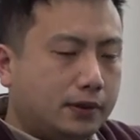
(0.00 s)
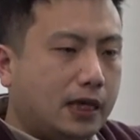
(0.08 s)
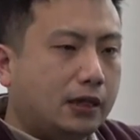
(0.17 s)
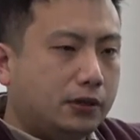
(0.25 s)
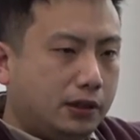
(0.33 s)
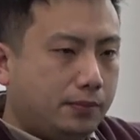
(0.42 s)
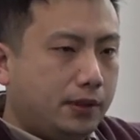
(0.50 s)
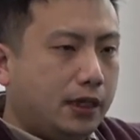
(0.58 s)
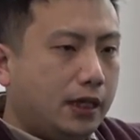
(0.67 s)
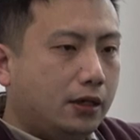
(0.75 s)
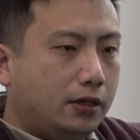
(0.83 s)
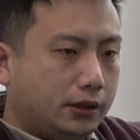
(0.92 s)
that could be
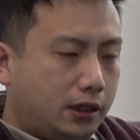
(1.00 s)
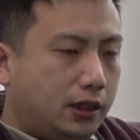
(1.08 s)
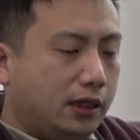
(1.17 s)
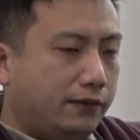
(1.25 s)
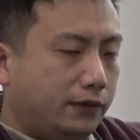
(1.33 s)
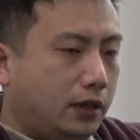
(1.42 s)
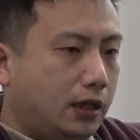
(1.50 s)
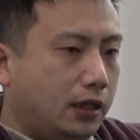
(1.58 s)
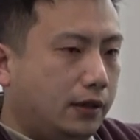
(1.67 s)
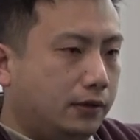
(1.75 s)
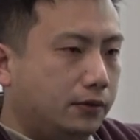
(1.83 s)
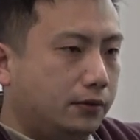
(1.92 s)
a alternative.
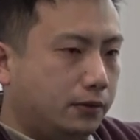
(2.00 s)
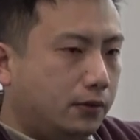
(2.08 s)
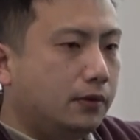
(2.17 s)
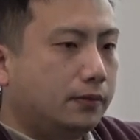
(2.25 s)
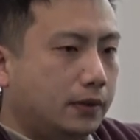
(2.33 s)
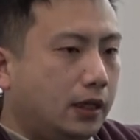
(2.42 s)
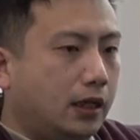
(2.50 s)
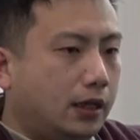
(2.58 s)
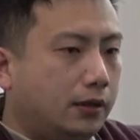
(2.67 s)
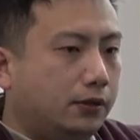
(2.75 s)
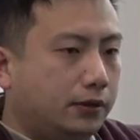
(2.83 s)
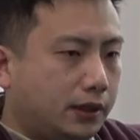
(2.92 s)
Uh,
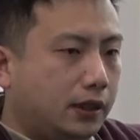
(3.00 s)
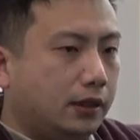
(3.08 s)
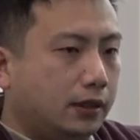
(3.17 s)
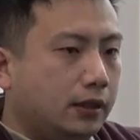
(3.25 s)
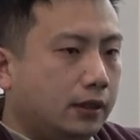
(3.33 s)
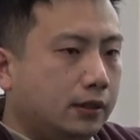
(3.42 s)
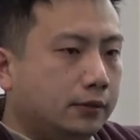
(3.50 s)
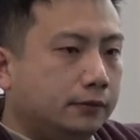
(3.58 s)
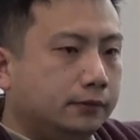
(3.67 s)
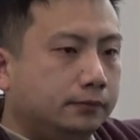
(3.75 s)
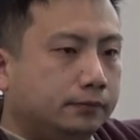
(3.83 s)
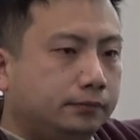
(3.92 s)
uh, so it doesn't go
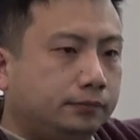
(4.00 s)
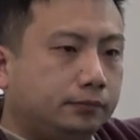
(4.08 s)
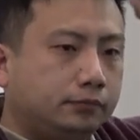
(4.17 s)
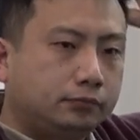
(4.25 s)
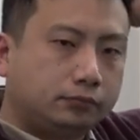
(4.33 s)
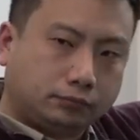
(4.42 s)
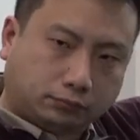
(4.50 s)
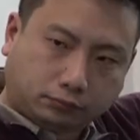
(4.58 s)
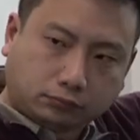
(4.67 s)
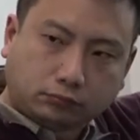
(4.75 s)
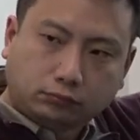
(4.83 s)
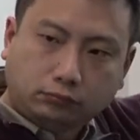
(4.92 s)
to another
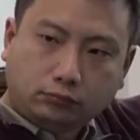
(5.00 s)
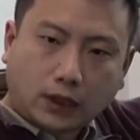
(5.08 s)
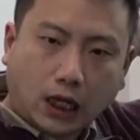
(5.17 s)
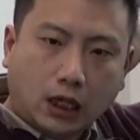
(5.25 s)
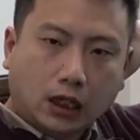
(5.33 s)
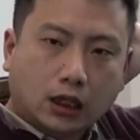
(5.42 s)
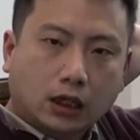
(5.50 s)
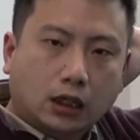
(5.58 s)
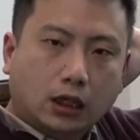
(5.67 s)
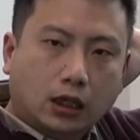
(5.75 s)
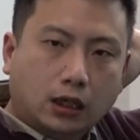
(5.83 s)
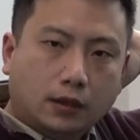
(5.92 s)
species
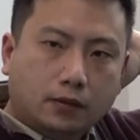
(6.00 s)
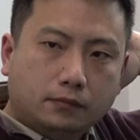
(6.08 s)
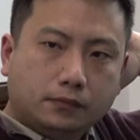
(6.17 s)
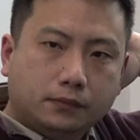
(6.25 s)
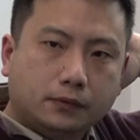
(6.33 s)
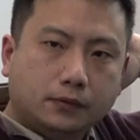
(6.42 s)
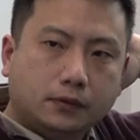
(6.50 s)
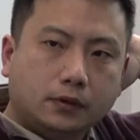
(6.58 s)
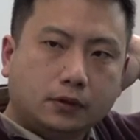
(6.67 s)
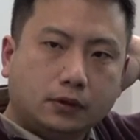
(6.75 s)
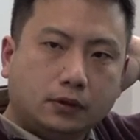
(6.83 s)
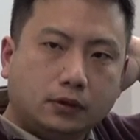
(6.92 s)
um,
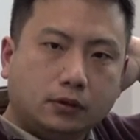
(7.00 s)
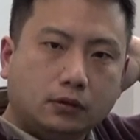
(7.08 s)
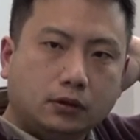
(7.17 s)
that we know?